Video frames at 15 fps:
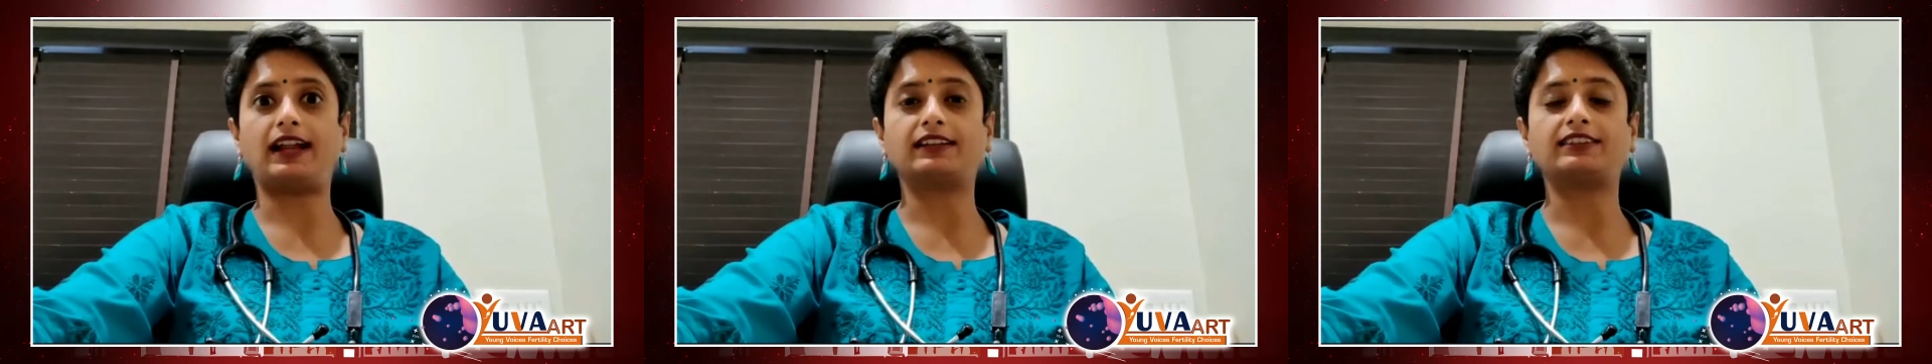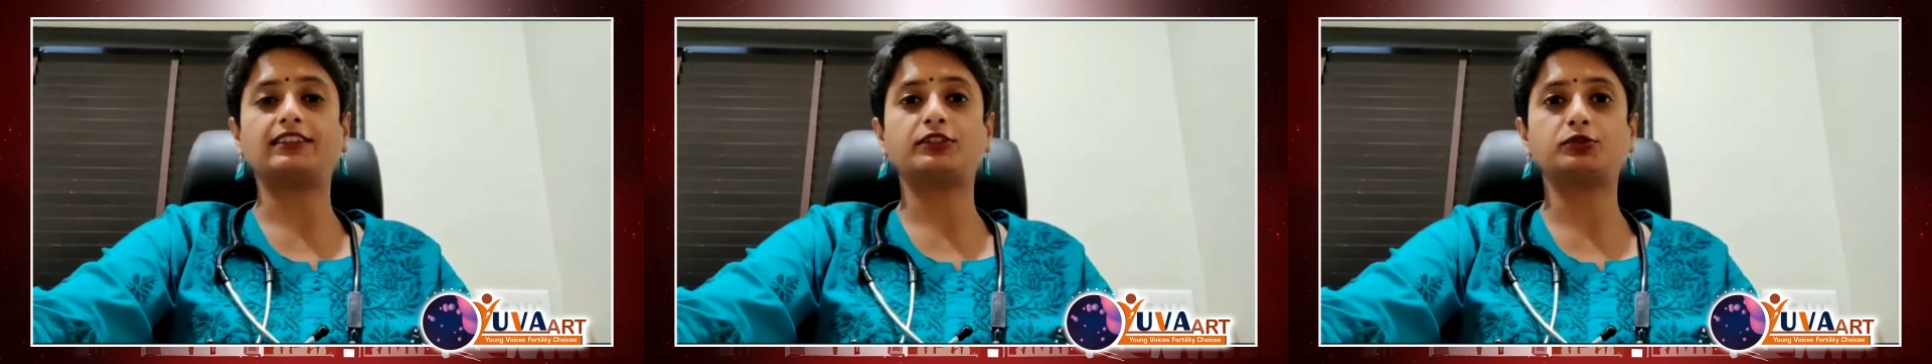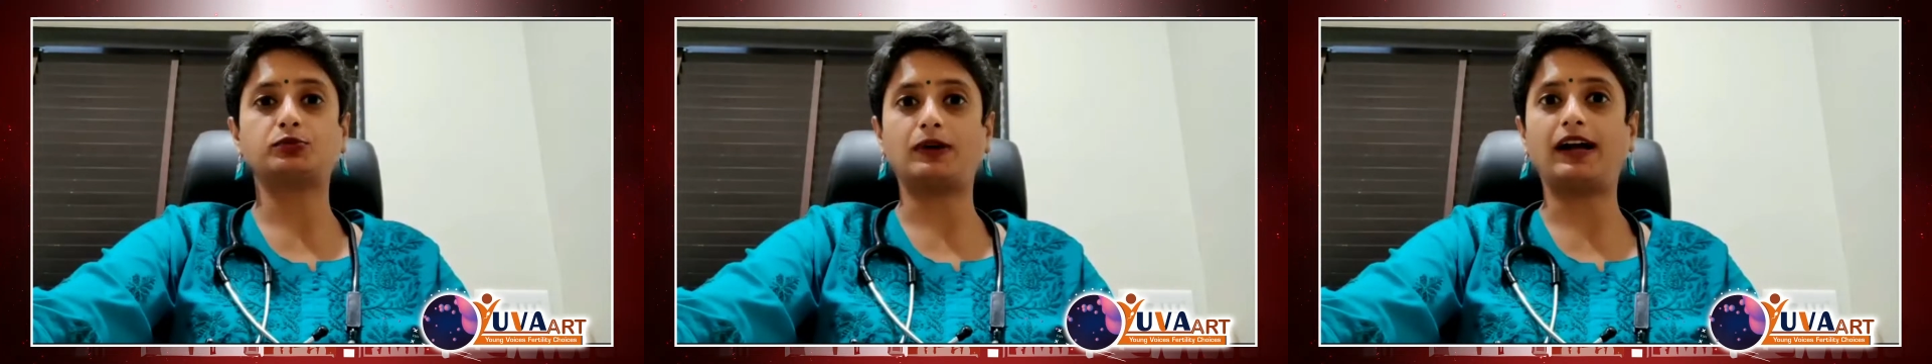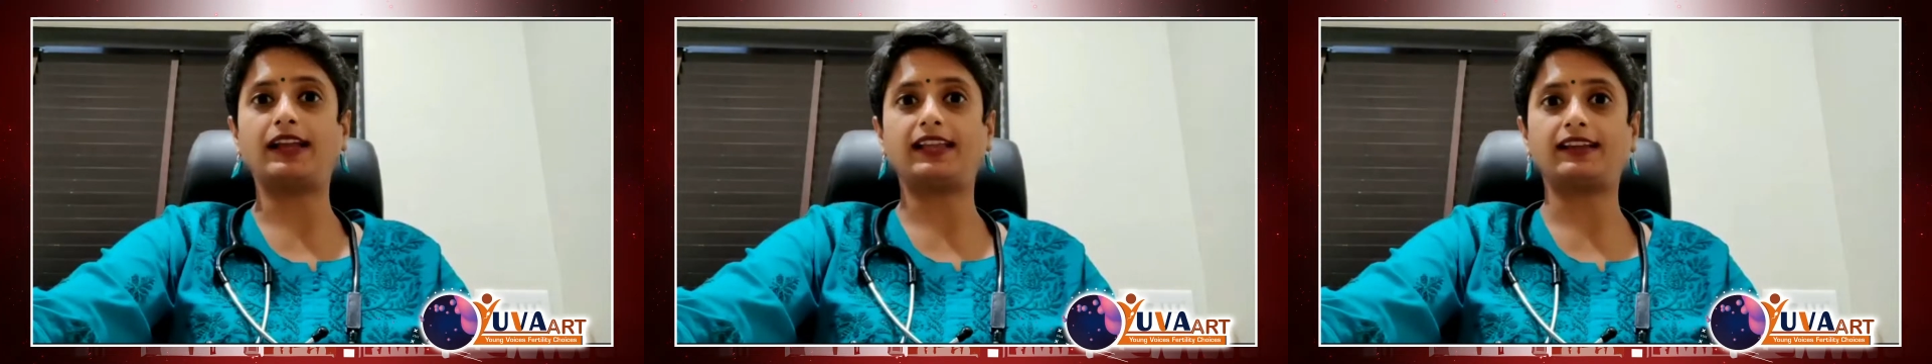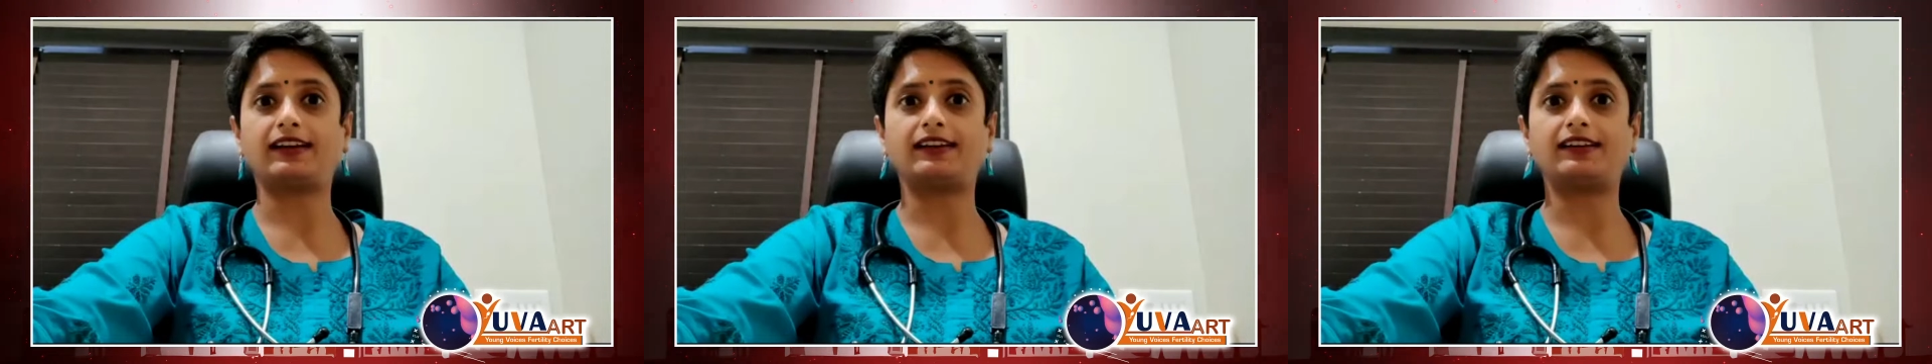at the
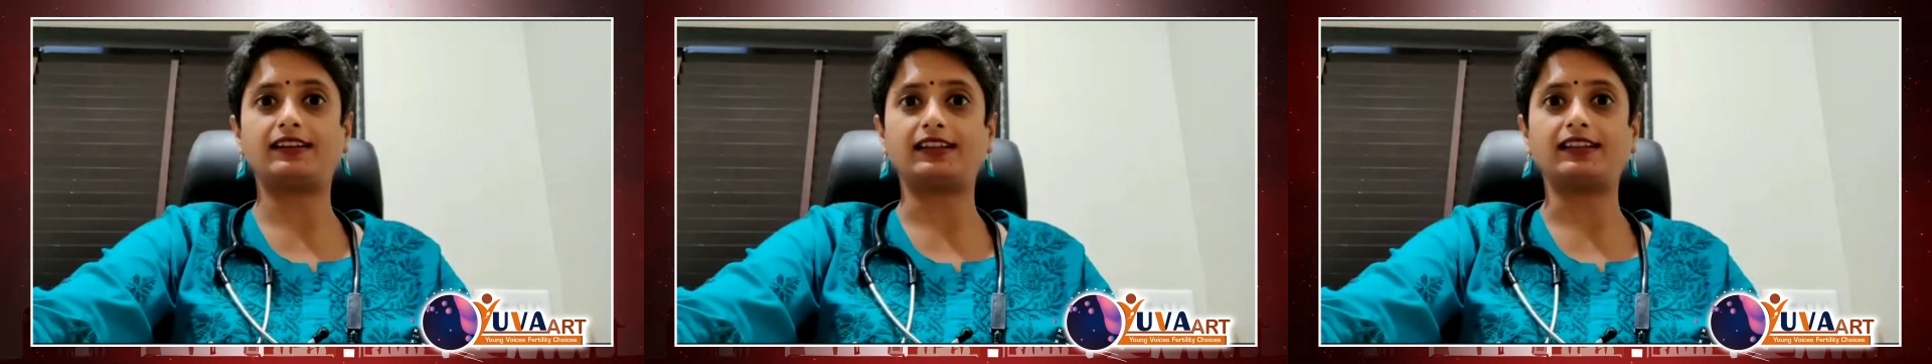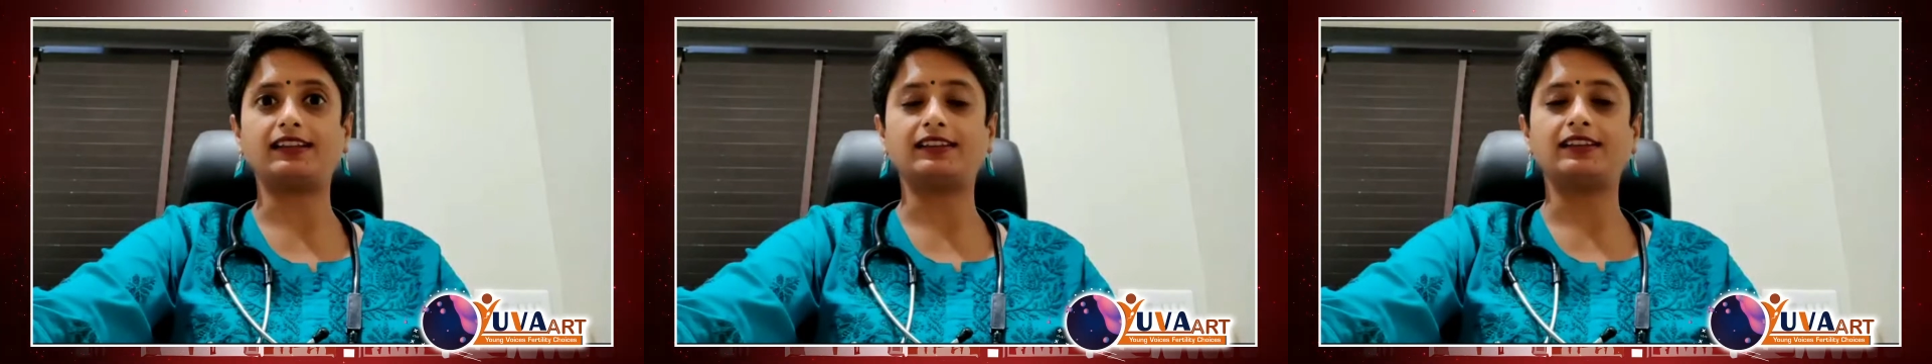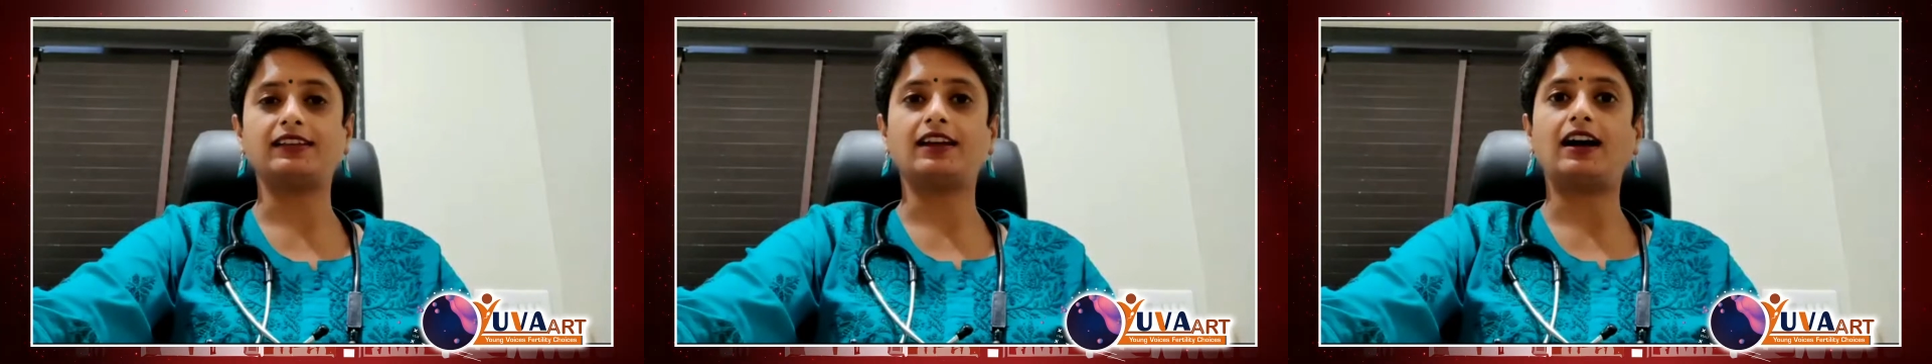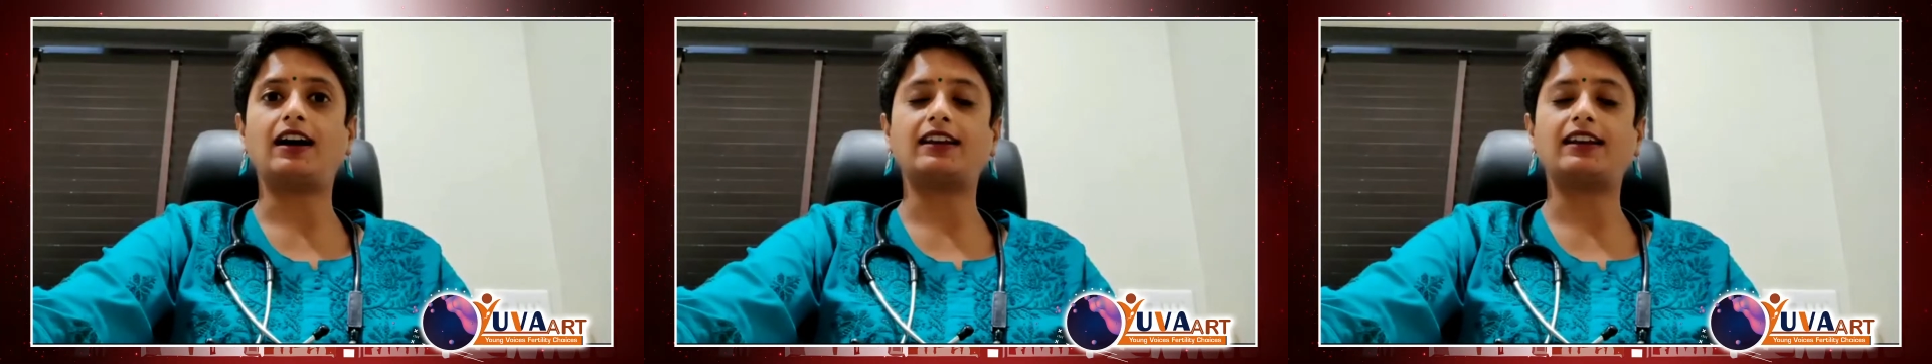UAART,